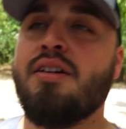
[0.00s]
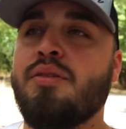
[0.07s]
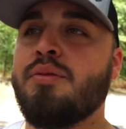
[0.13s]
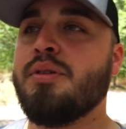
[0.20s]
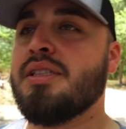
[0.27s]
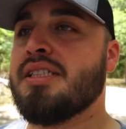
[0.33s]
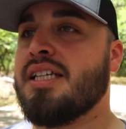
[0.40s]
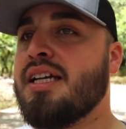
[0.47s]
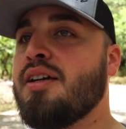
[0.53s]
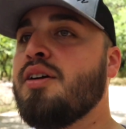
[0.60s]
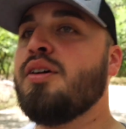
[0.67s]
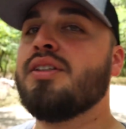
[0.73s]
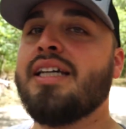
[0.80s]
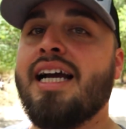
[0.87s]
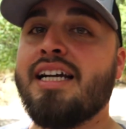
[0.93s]
wouldn't say
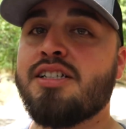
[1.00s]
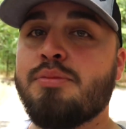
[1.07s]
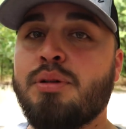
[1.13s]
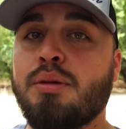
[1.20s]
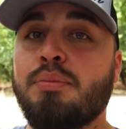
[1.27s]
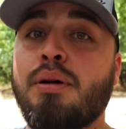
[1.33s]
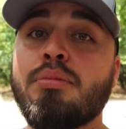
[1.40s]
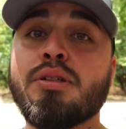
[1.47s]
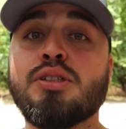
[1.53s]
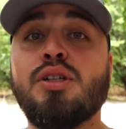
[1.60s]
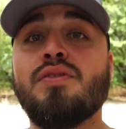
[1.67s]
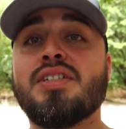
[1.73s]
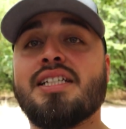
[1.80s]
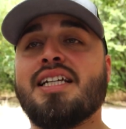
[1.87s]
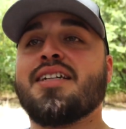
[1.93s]
call to action, but a public
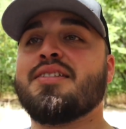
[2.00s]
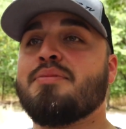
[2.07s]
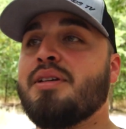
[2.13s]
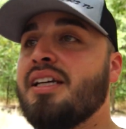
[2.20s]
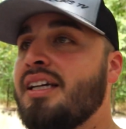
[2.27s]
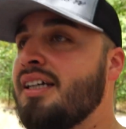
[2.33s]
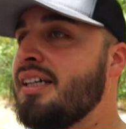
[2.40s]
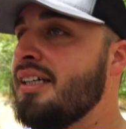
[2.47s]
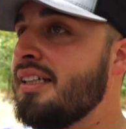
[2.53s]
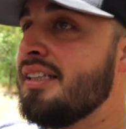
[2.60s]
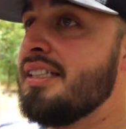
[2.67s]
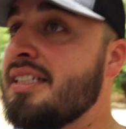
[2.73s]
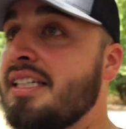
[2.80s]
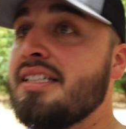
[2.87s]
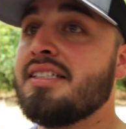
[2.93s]
service announcement.
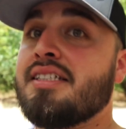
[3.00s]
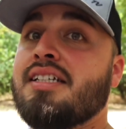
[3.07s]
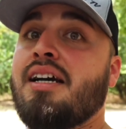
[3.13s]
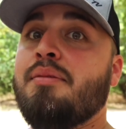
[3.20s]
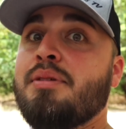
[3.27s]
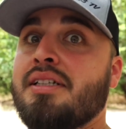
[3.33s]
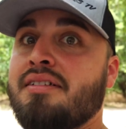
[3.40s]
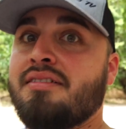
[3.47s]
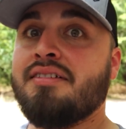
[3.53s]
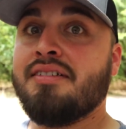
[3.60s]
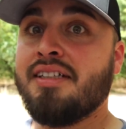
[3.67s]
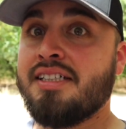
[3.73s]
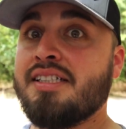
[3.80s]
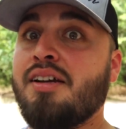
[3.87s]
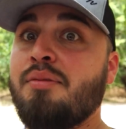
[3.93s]
The season's coming.
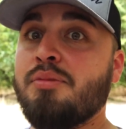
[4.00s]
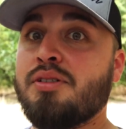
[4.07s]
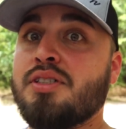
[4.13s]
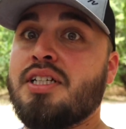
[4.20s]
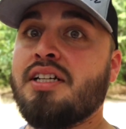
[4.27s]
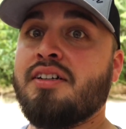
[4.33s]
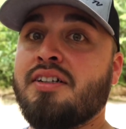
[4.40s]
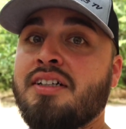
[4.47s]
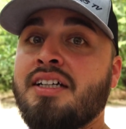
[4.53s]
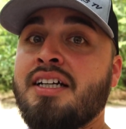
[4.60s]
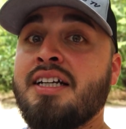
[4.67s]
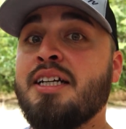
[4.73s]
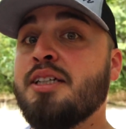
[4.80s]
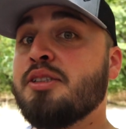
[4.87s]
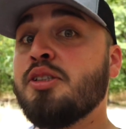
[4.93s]
It's almost here.
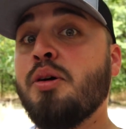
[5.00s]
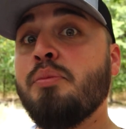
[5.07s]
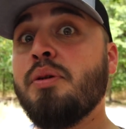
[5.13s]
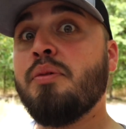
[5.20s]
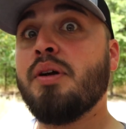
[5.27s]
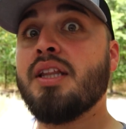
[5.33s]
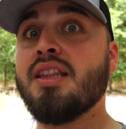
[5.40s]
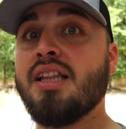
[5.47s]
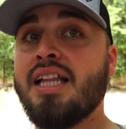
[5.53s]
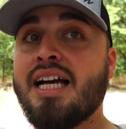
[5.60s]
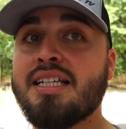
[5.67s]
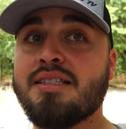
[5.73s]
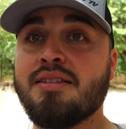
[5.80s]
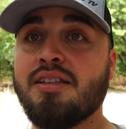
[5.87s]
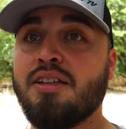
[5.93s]
Don't be one of the
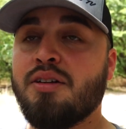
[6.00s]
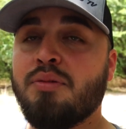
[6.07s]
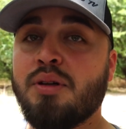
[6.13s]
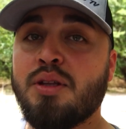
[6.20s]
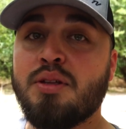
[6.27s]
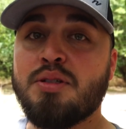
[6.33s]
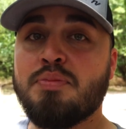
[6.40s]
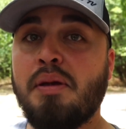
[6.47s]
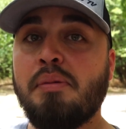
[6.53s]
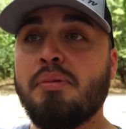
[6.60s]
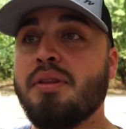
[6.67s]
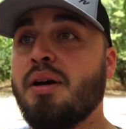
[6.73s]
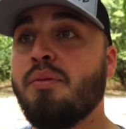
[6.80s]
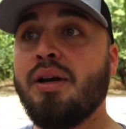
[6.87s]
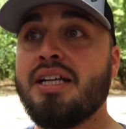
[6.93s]
last, one of those people
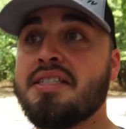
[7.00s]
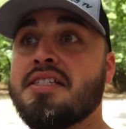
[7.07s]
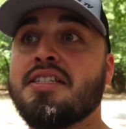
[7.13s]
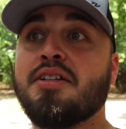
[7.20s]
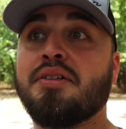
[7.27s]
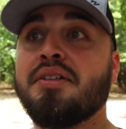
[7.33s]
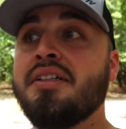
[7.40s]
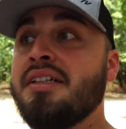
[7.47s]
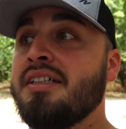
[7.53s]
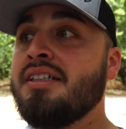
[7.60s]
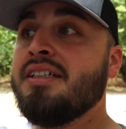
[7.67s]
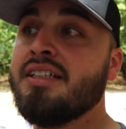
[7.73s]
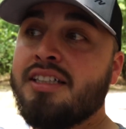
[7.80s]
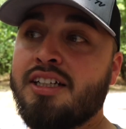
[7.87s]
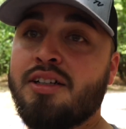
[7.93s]
that waits till,
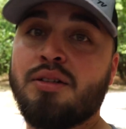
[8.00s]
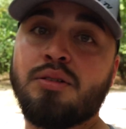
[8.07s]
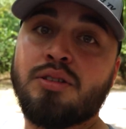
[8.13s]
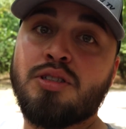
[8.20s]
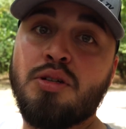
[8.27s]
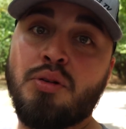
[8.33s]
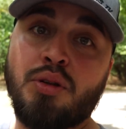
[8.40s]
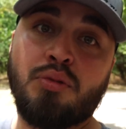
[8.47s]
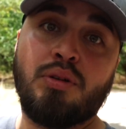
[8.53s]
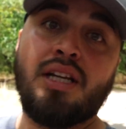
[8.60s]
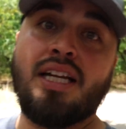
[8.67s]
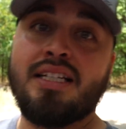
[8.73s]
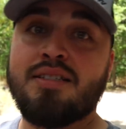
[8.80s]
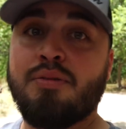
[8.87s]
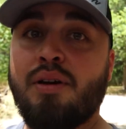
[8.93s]
2 or 3
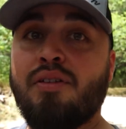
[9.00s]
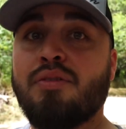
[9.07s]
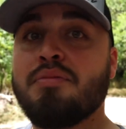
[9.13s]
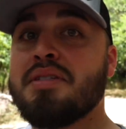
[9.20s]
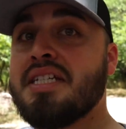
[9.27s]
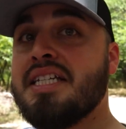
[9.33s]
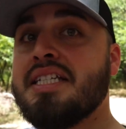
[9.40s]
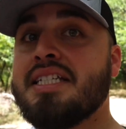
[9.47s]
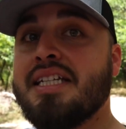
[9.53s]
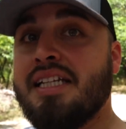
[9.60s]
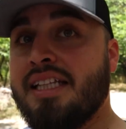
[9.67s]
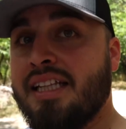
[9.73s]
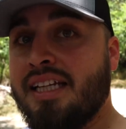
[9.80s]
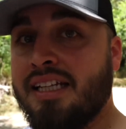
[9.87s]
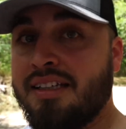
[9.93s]
days away from season
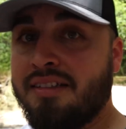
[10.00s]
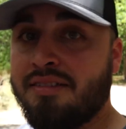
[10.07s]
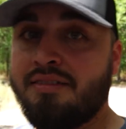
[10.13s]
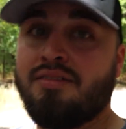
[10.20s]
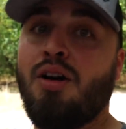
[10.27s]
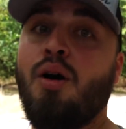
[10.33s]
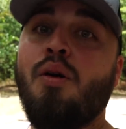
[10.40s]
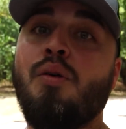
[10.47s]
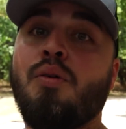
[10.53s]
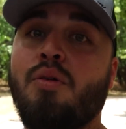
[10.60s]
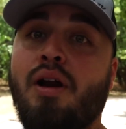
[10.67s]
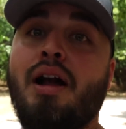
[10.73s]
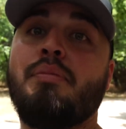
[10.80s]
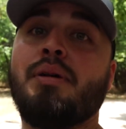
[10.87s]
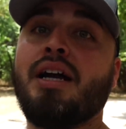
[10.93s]
and then, oh
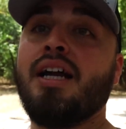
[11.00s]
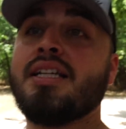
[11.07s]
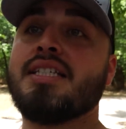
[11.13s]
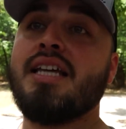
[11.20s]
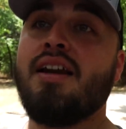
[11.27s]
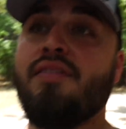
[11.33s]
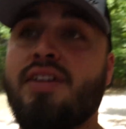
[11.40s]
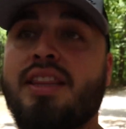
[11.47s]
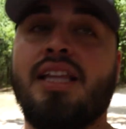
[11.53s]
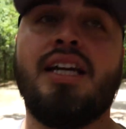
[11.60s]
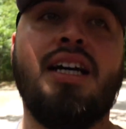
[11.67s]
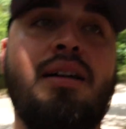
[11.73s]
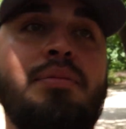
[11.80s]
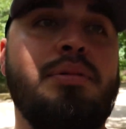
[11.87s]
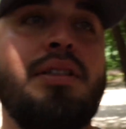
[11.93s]
crap, I got to set everything
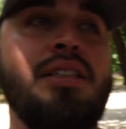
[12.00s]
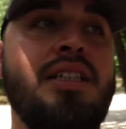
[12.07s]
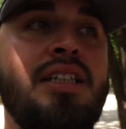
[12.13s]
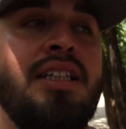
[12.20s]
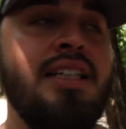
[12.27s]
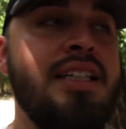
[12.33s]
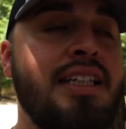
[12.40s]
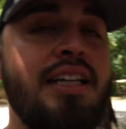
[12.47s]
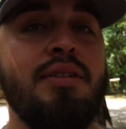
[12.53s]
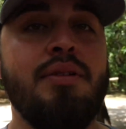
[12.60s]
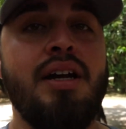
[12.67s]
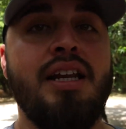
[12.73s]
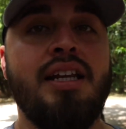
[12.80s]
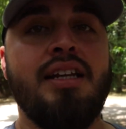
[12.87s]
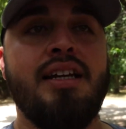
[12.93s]
up and get
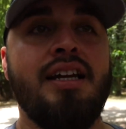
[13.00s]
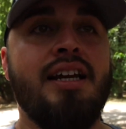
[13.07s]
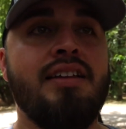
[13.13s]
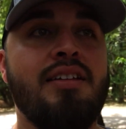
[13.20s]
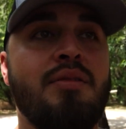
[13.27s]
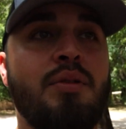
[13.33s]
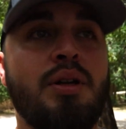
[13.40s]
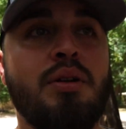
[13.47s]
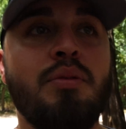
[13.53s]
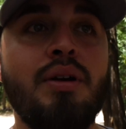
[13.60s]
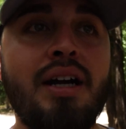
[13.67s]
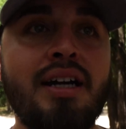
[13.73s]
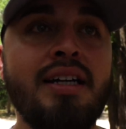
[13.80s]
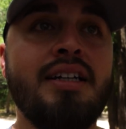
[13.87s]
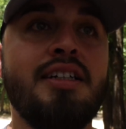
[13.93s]
ready, and then wonder
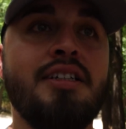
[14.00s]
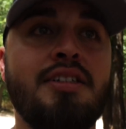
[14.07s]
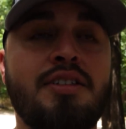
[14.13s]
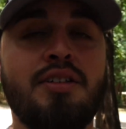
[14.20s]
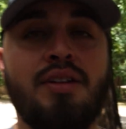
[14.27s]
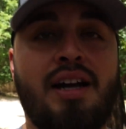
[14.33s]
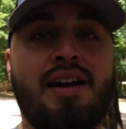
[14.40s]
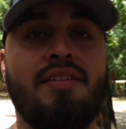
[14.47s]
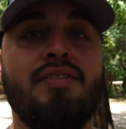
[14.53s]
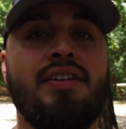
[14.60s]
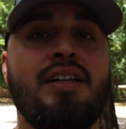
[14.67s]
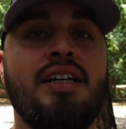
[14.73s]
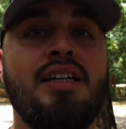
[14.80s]
why you don't have,